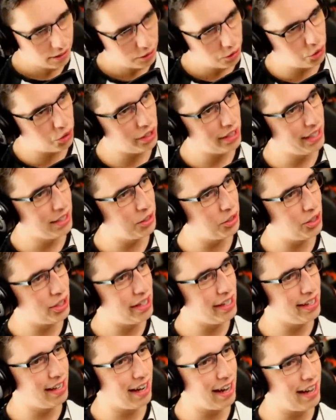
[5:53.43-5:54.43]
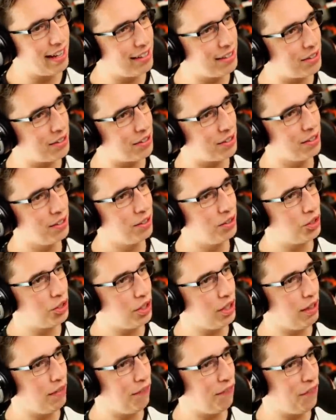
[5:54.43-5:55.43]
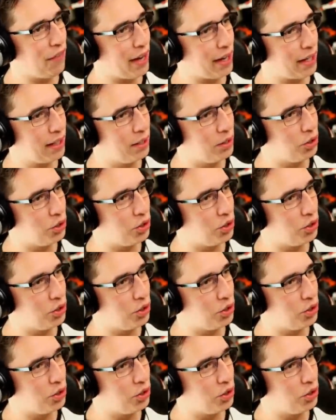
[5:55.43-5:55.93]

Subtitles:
GG, lads! G feckin'